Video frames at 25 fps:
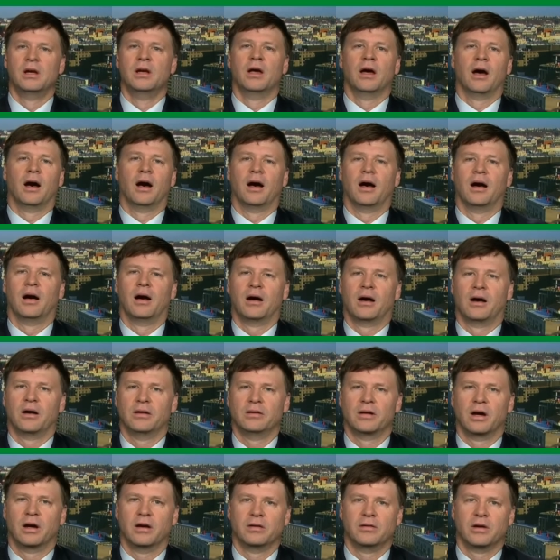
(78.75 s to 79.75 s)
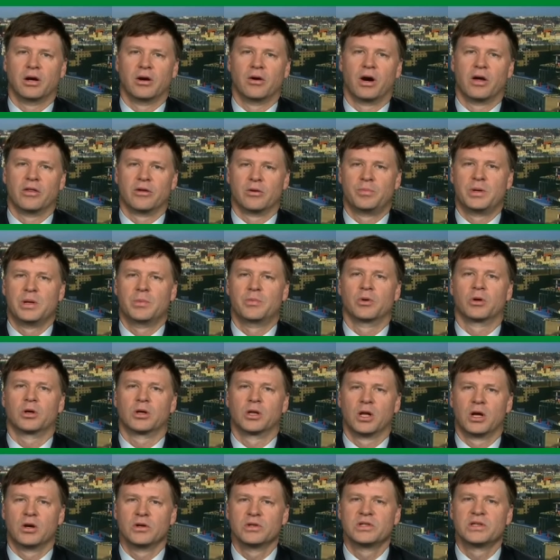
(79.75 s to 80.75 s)
other people
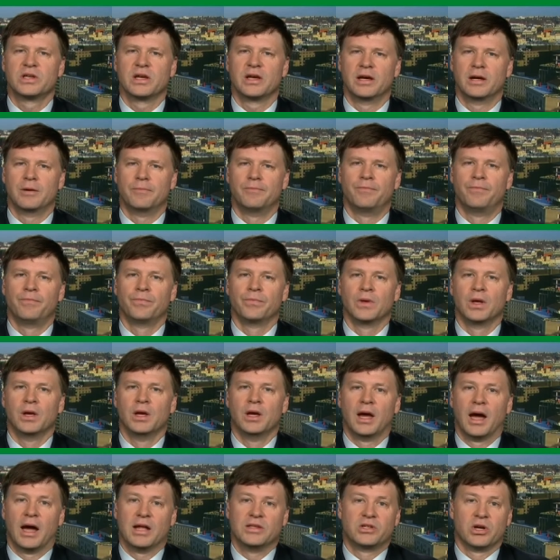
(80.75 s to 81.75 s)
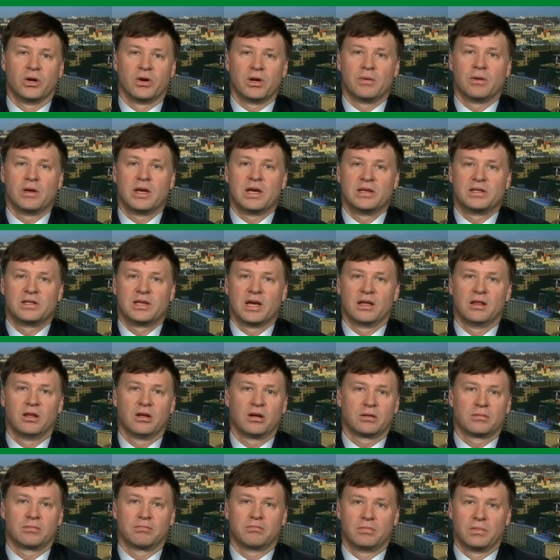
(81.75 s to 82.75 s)
close to him. And so he said,
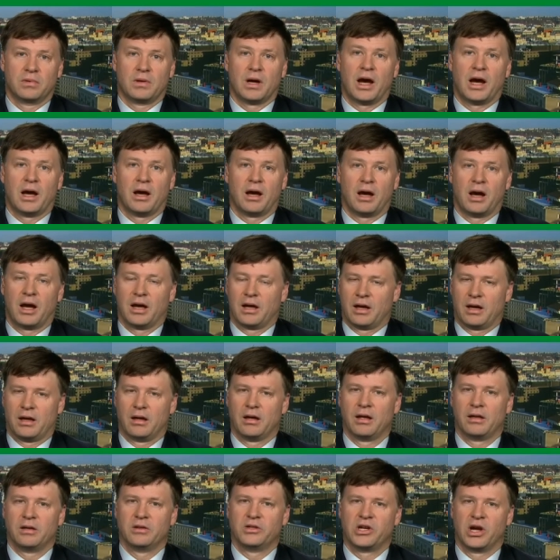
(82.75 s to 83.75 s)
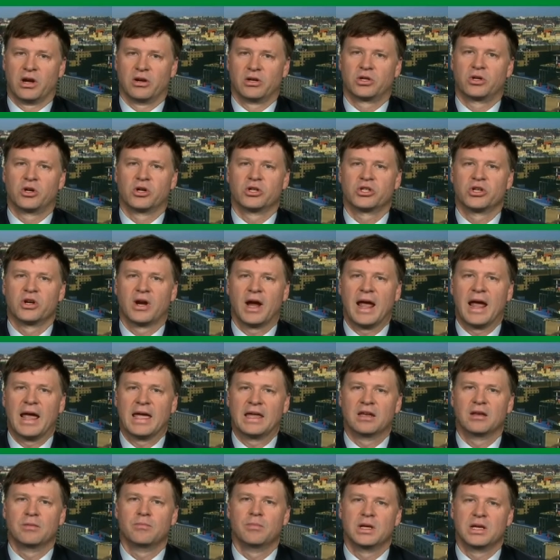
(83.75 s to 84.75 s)
look, Jared Kushner
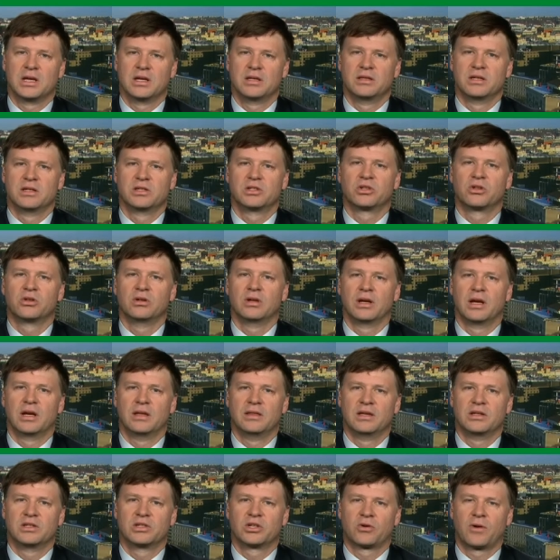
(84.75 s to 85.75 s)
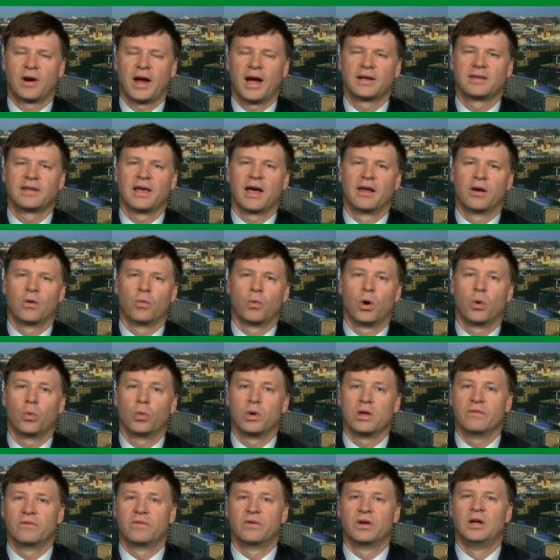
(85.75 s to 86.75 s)
aided me in this crackdown. And what
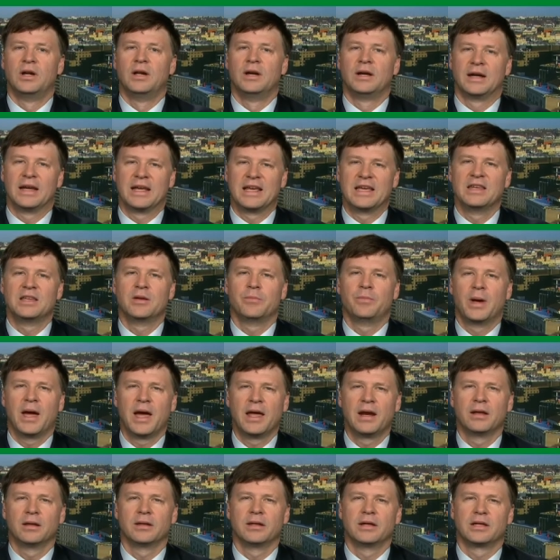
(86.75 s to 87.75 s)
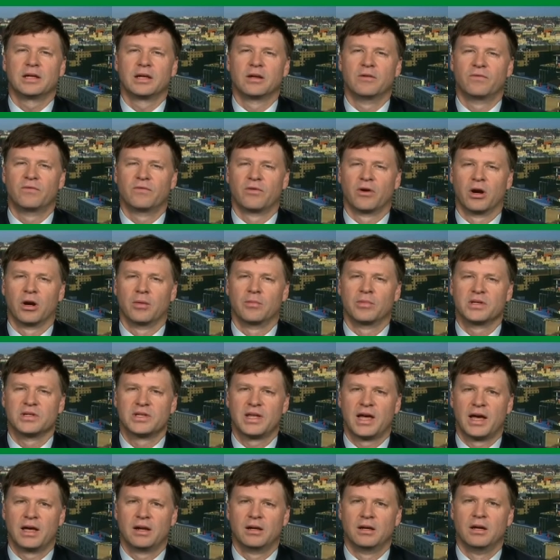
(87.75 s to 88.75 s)
we've independently confirmed is
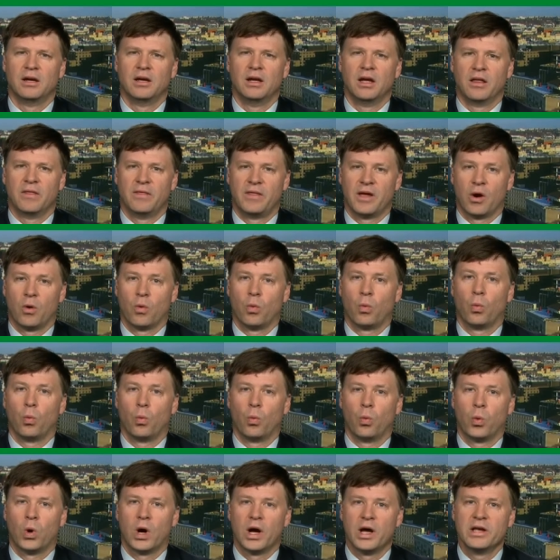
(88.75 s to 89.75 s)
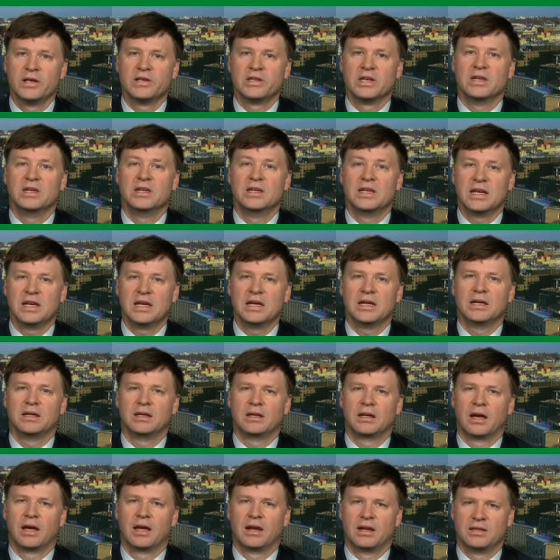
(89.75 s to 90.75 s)
that there was
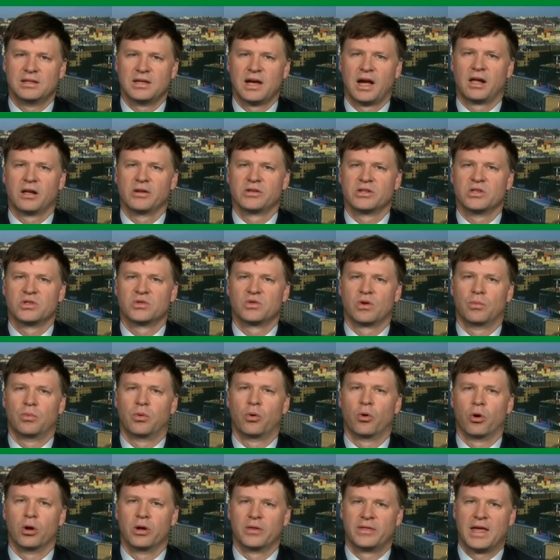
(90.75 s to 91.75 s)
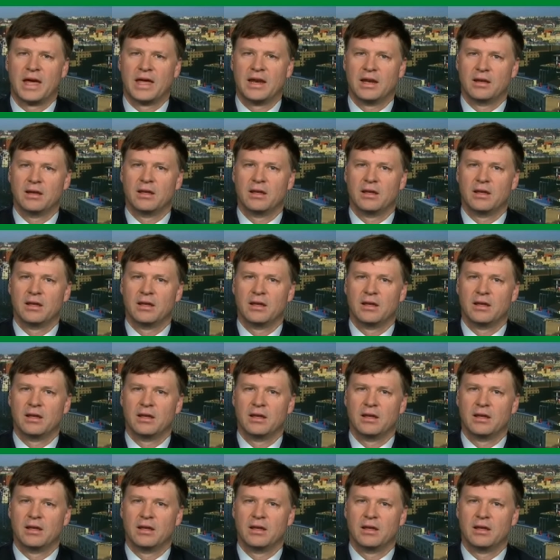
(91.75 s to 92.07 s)
indeed an intelligence report that